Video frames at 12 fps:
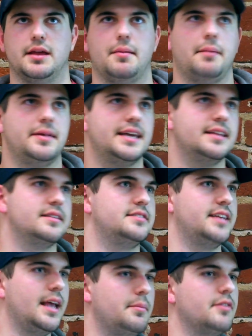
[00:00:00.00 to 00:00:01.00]
they might be getting the
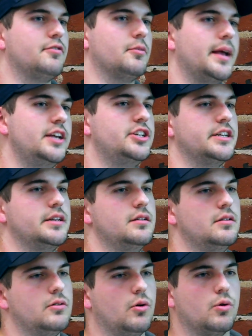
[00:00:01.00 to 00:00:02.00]
same
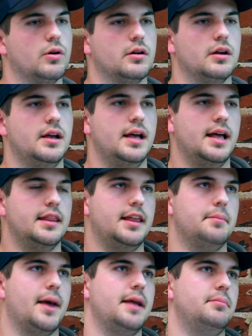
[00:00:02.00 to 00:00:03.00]
information, or
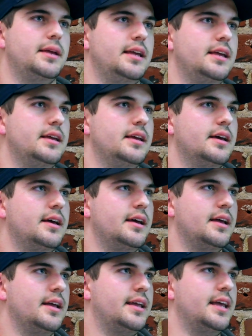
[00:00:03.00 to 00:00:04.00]
they might be
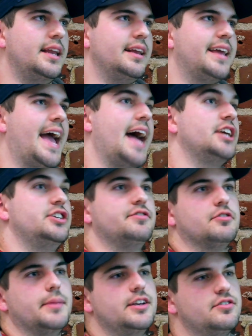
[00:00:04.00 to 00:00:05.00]
getting cache
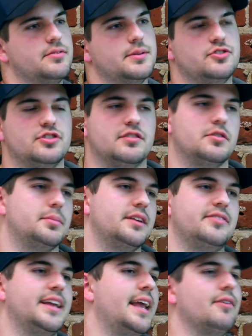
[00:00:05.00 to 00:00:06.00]
information from the server,
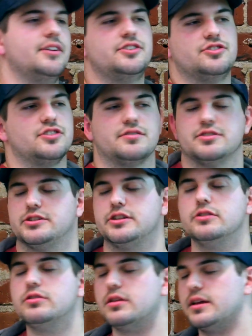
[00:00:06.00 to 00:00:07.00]
but if they can't reach the server,
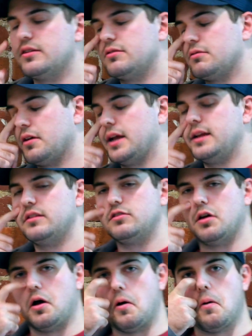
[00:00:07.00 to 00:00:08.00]
it's useless, right?
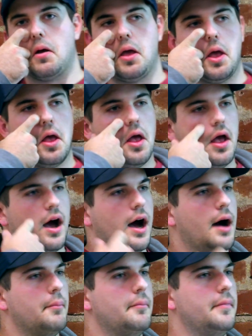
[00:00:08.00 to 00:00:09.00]
So
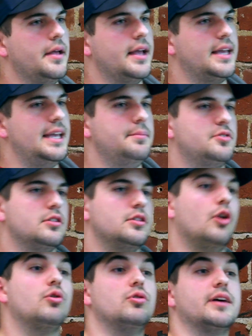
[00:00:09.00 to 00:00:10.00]
it keeps a
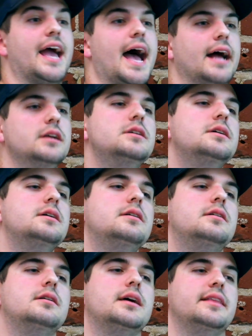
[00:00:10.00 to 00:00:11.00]
local cache.
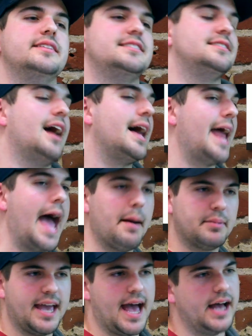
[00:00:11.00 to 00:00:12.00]
And this is not
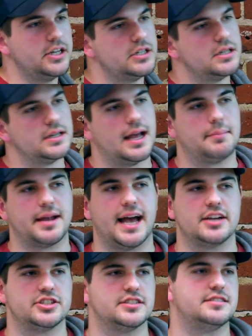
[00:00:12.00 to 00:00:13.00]
app cache. App
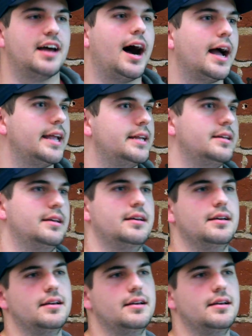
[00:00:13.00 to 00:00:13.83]
cache is dying